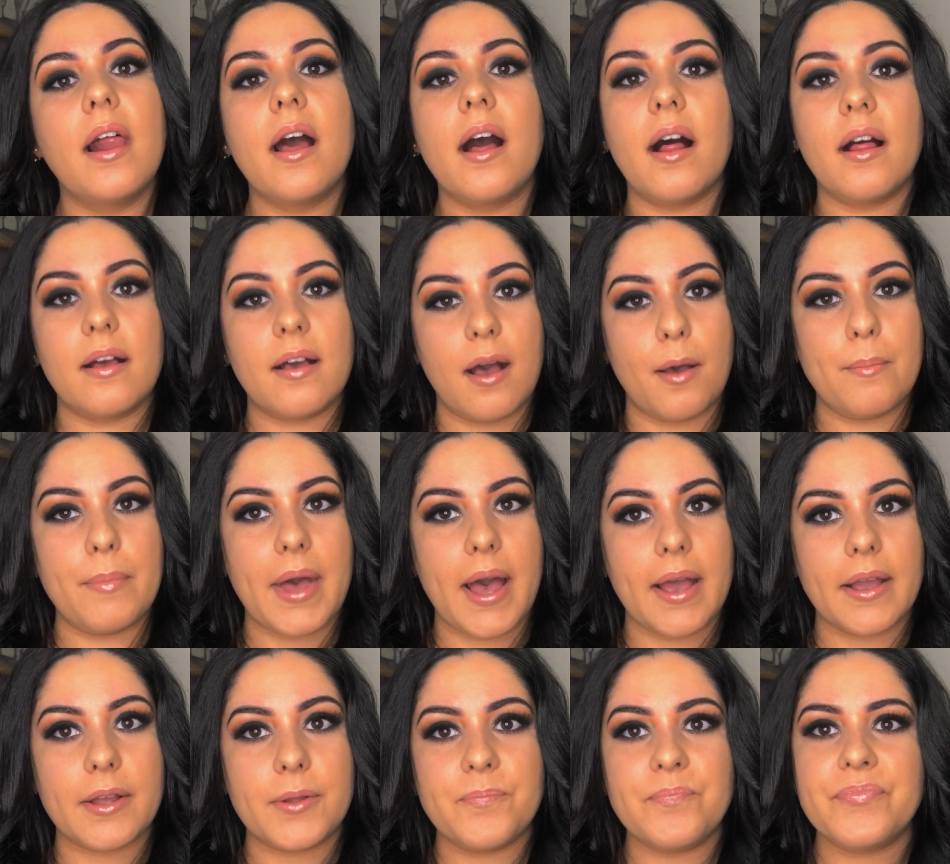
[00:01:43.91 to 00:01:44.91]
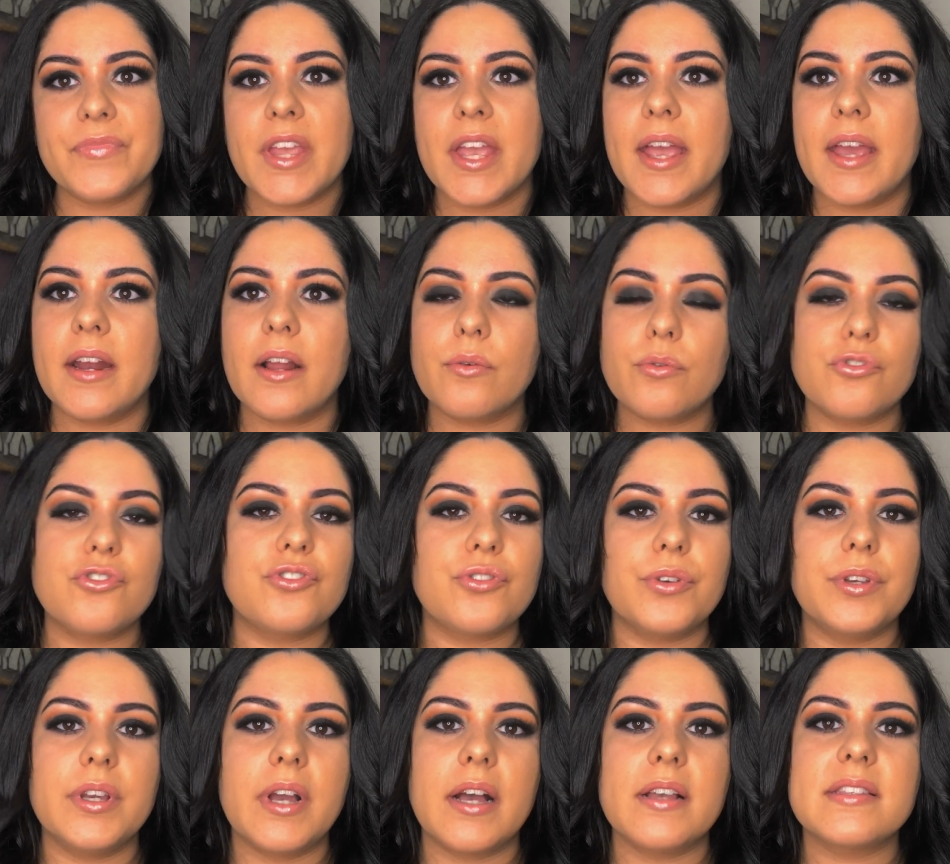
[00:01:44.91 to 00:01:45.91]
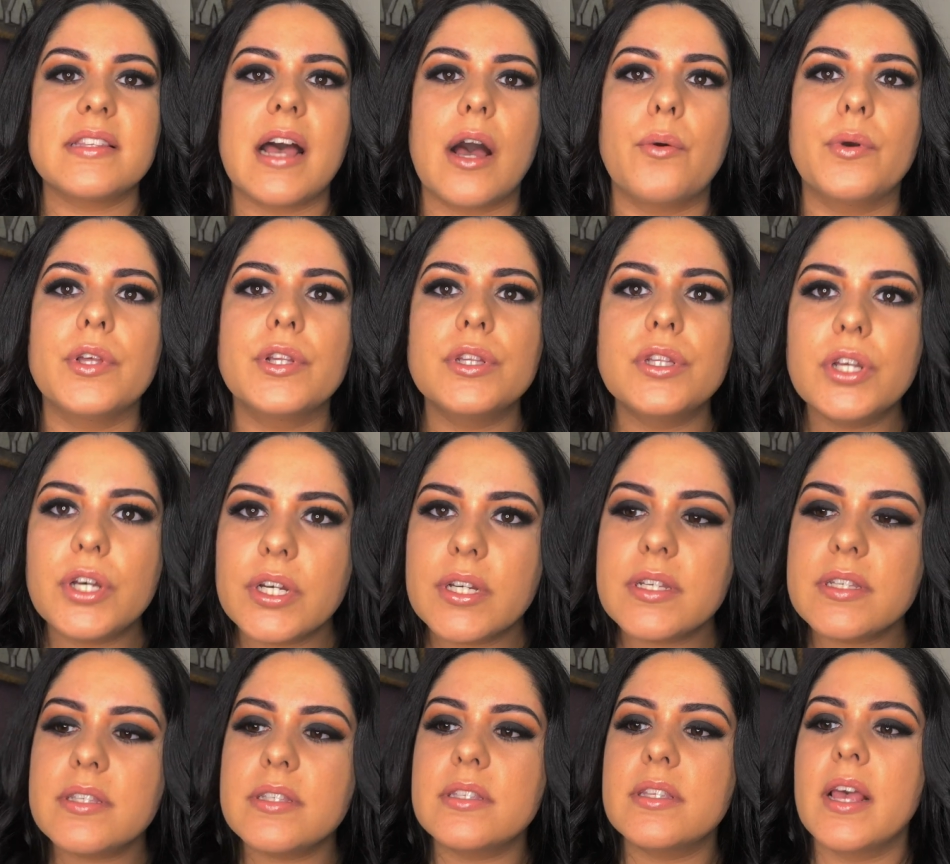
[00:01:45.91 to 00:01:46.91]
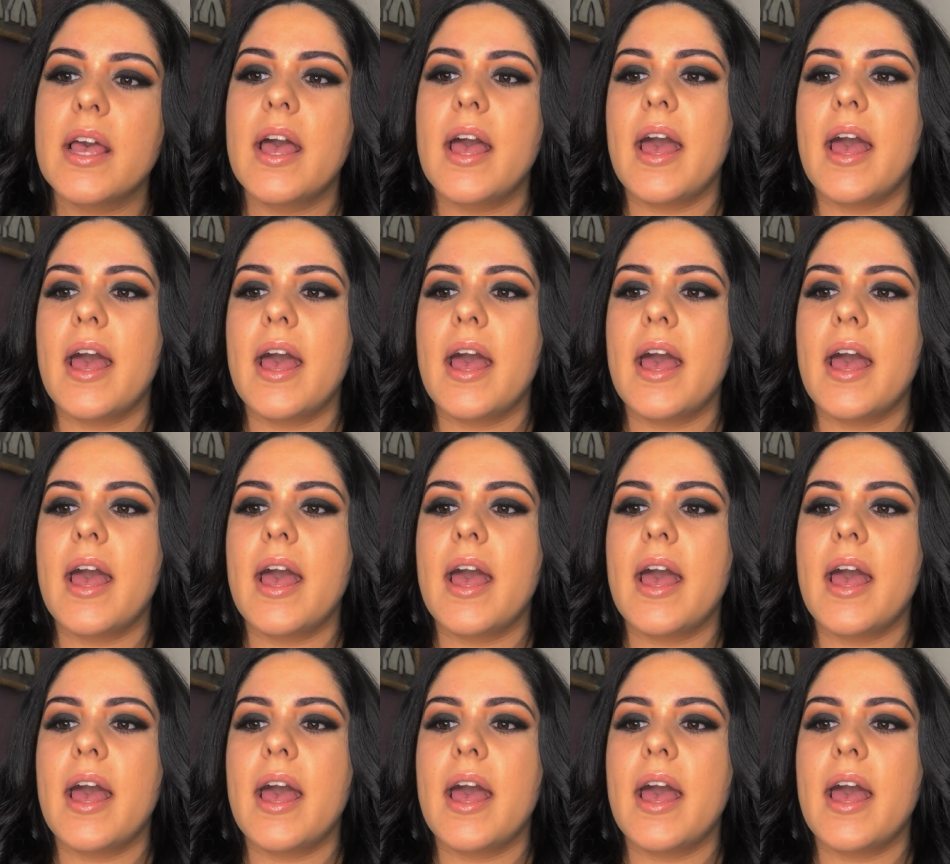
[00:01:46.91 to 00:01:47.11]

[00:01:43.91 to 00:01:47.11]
I'll come back and I will show you guys how it looks